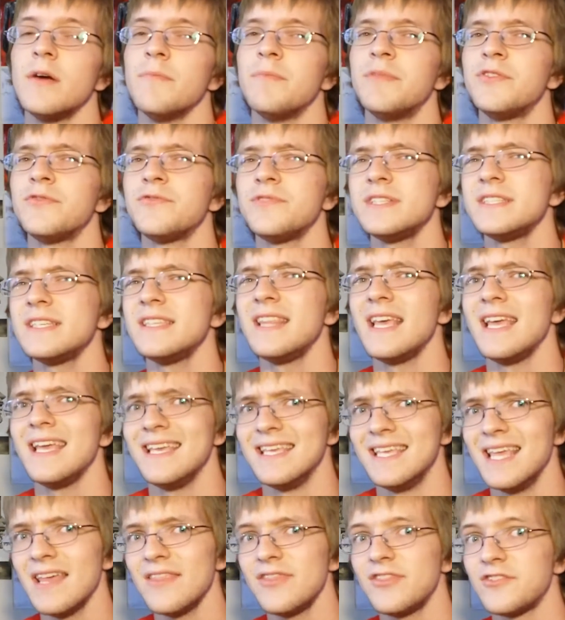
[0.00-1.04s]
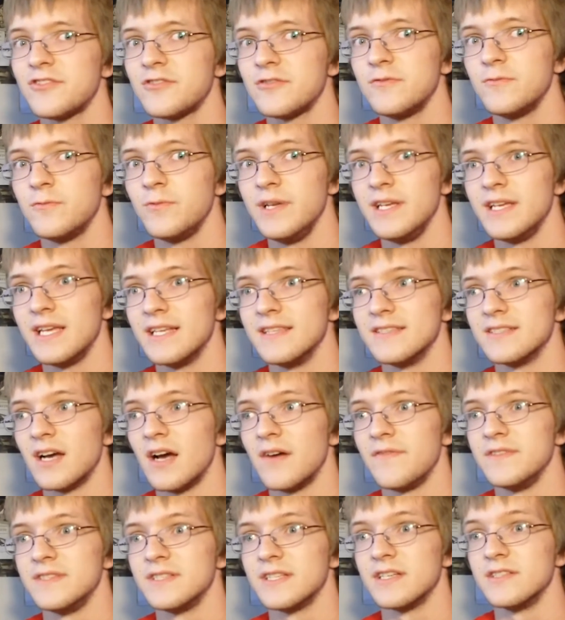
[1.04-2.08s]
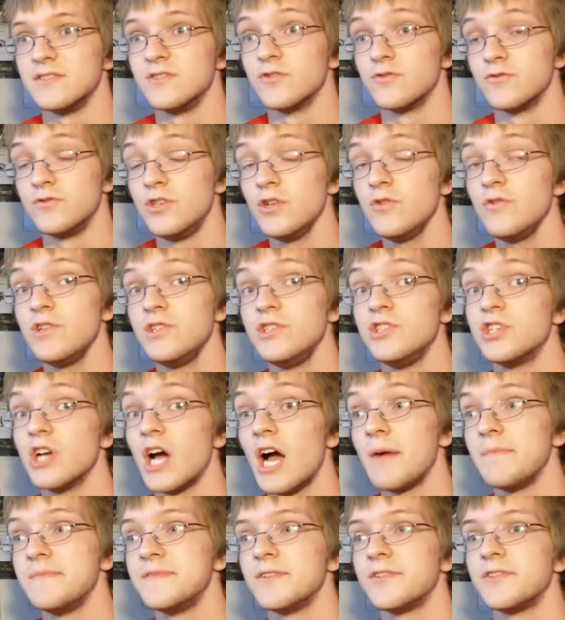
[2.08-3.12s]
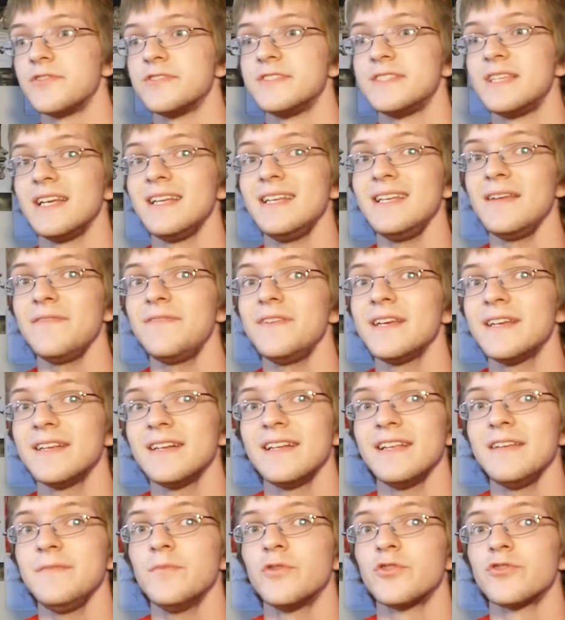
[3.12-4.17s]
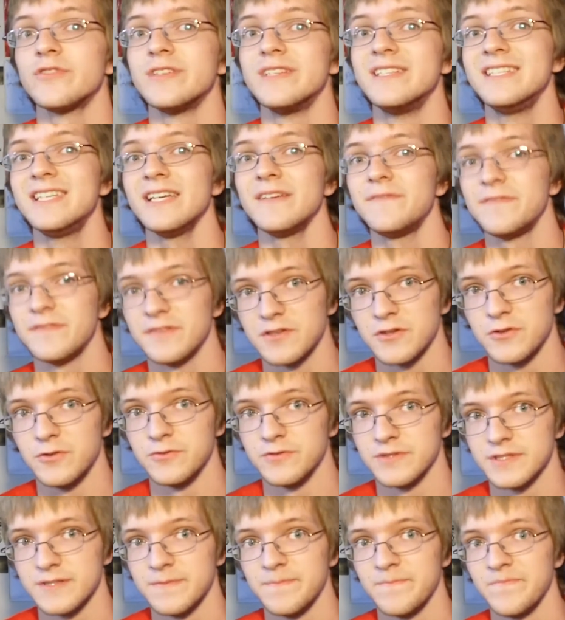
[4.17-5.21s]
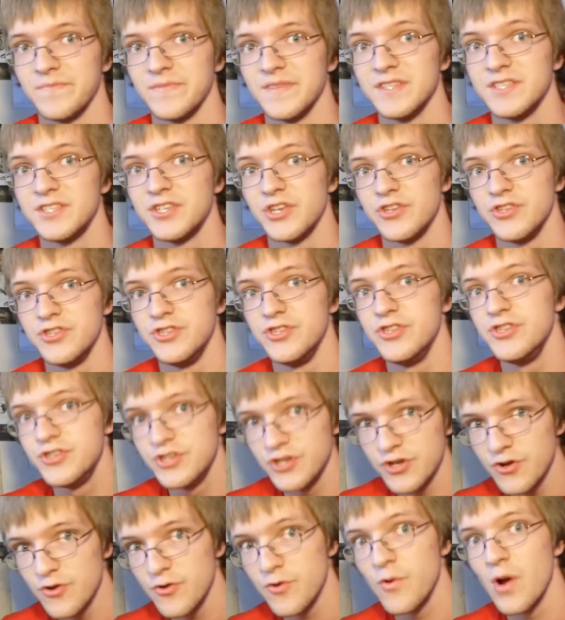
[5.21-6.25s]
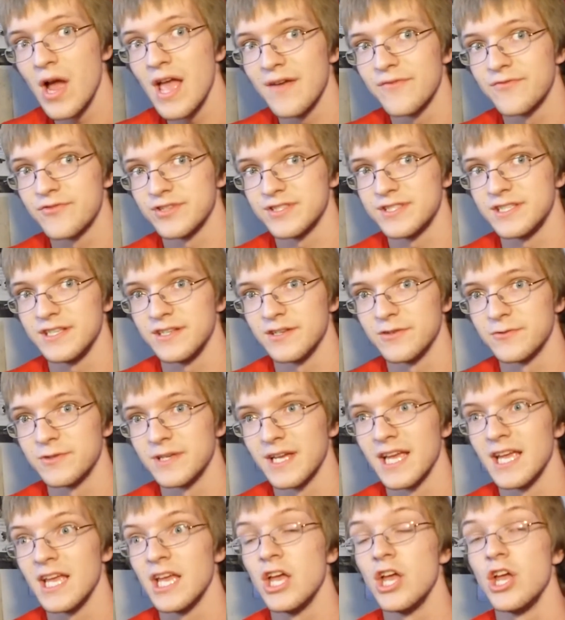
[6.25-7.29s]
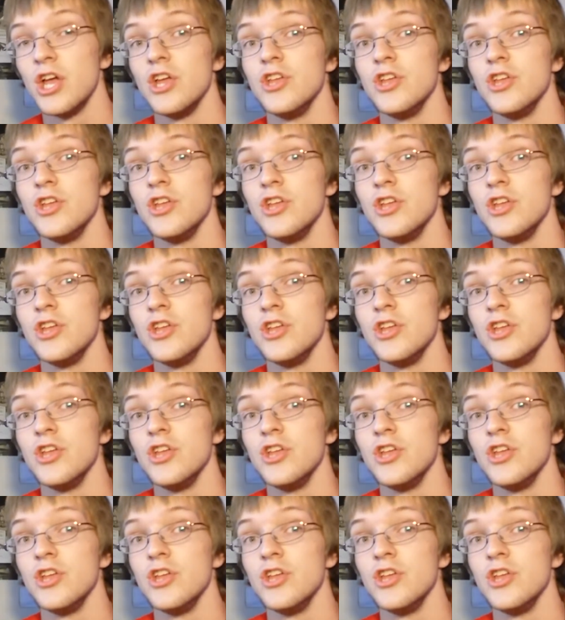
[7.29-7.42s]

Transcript: But the reason they get their weekends off is because they're doing jobs that are significantly more difficult to do every single day.